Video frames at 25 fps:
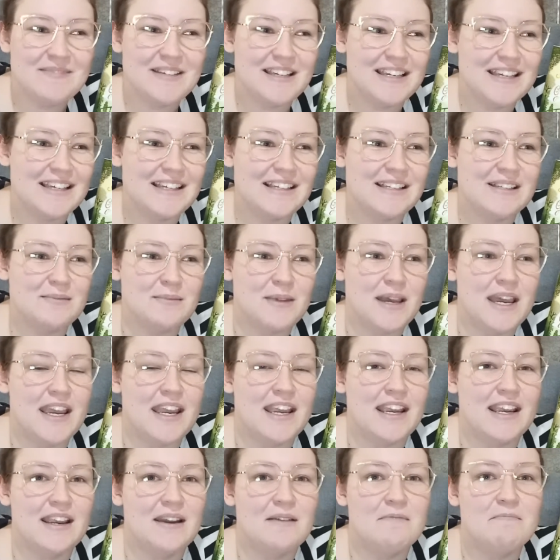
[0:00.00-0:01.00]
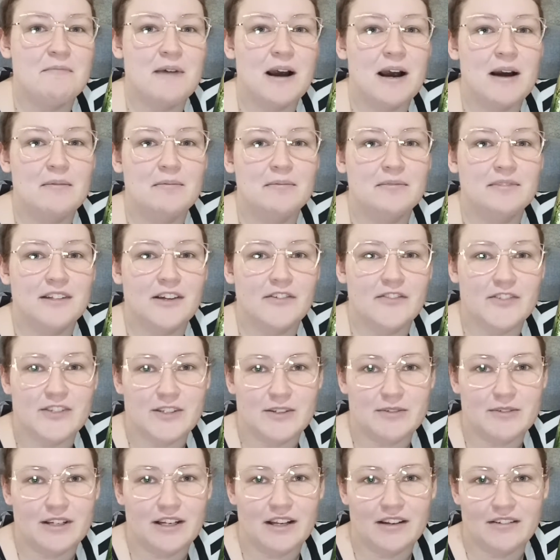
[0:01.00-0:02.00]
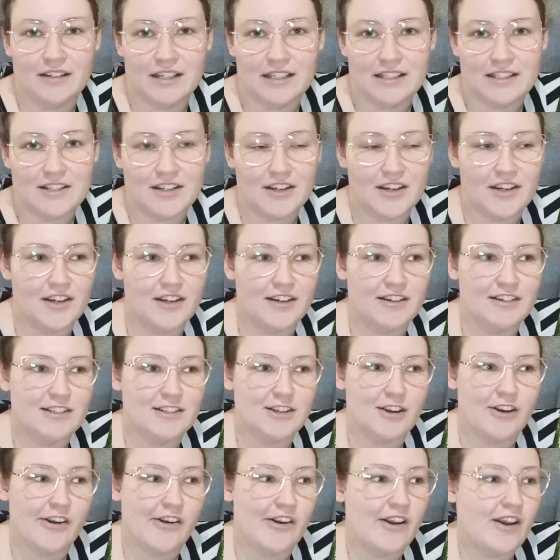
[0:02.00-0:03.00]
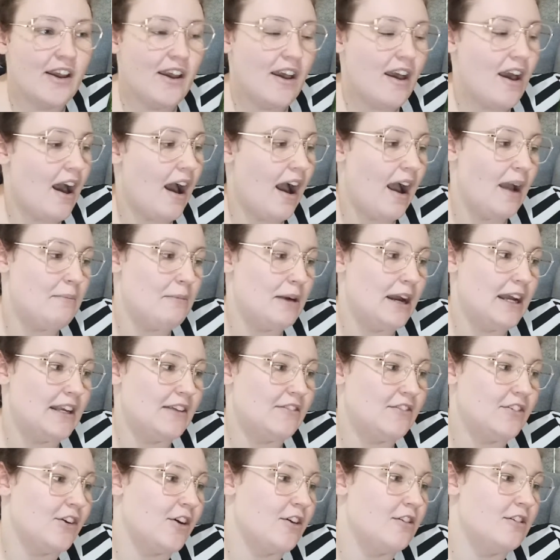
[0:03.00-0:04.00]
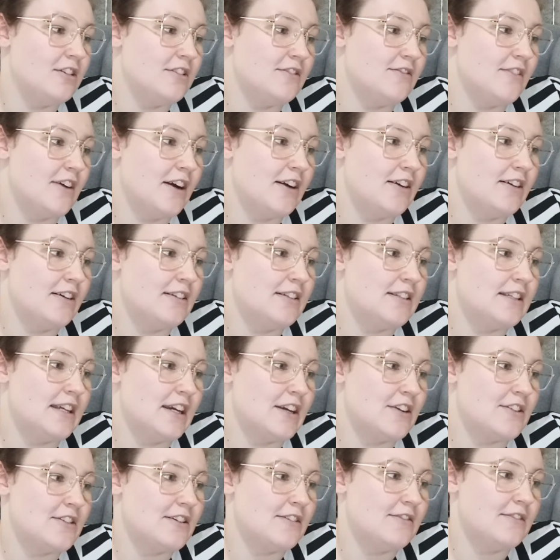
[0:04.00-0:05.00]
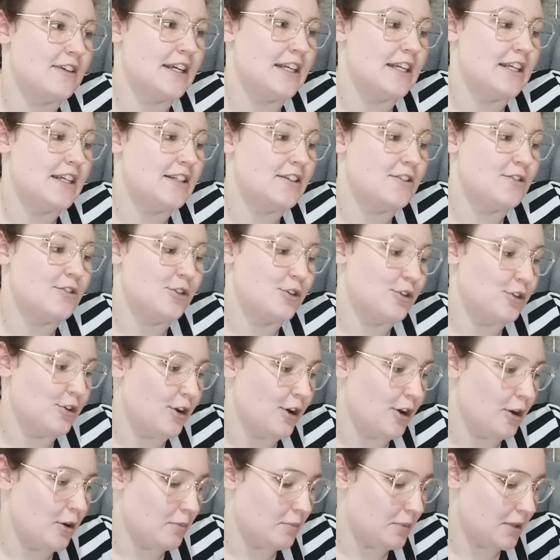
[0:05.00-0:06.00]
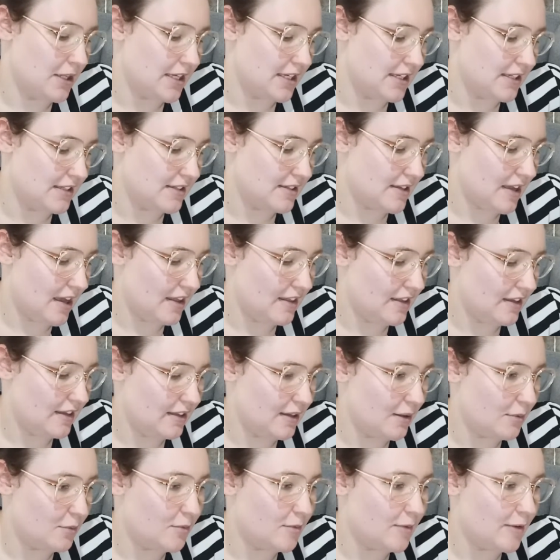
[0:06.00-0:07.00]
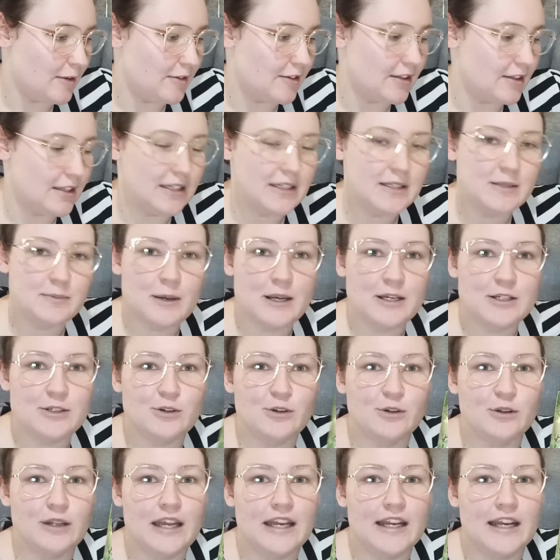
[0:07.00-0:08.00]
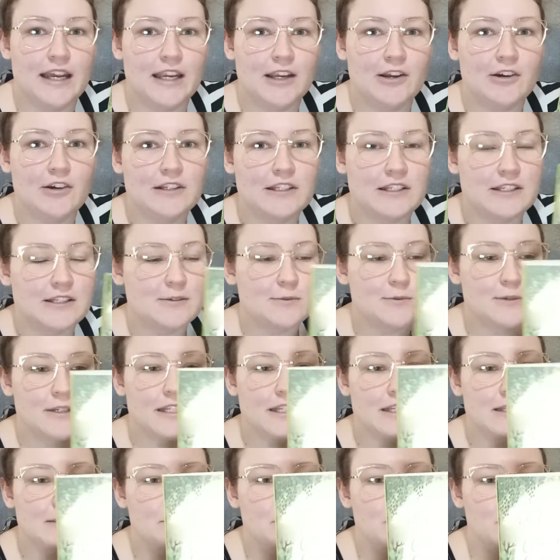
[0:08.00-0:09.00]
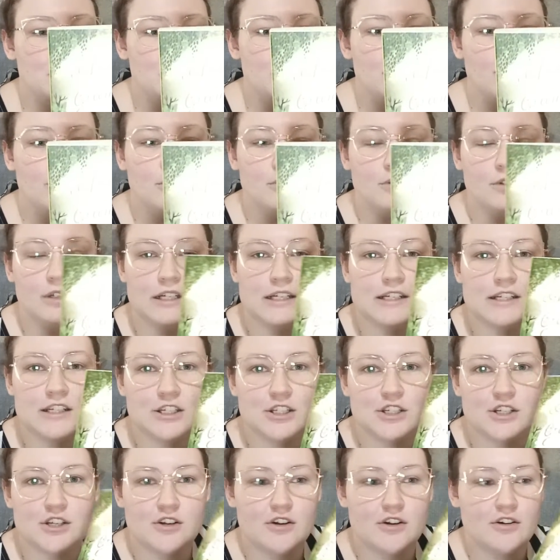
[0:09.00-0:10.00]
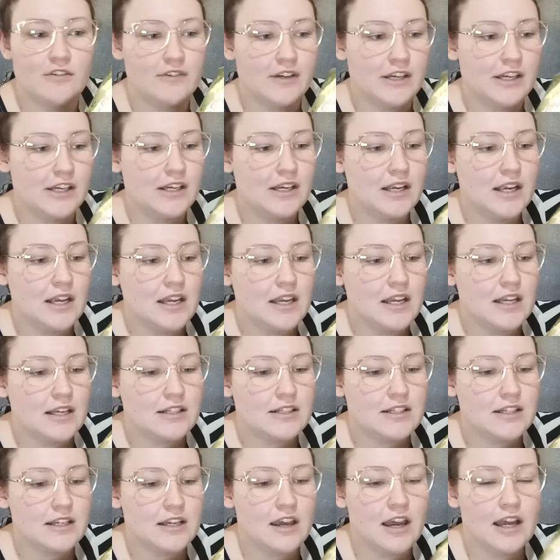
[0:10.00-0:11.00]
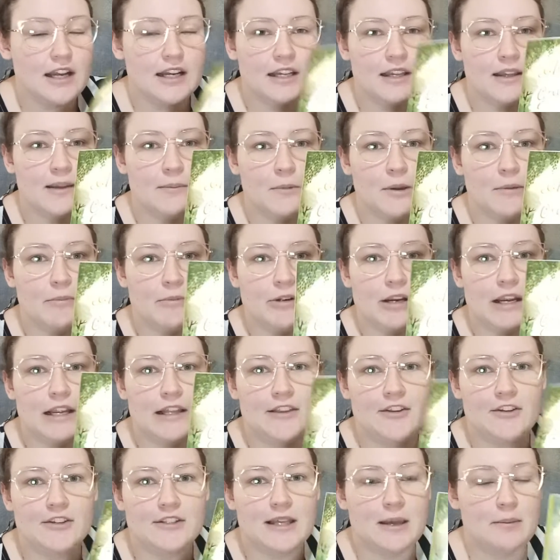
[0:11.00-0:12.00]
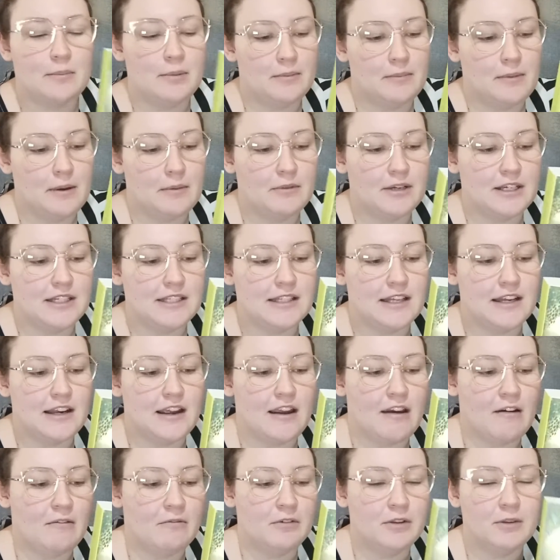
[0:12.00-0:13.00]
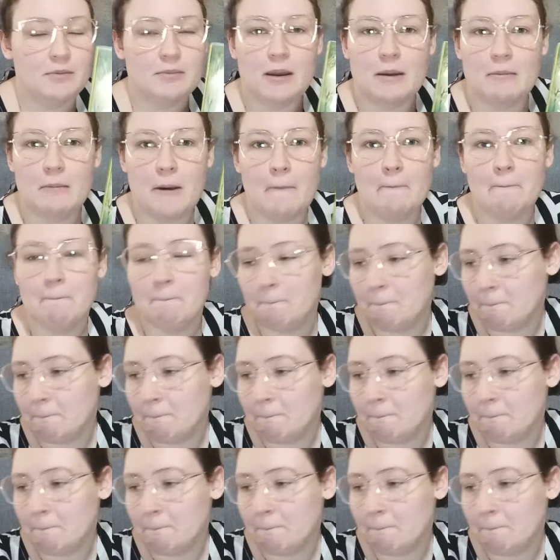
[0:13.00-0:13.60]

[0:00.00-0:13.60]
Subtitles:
because my mum loves it when I read to her. So I might even go as far as to actually read it to her, because I think that would be really special. And I got this really beautiful edition of it to kind of commemorate those happy memories that I have with my mum.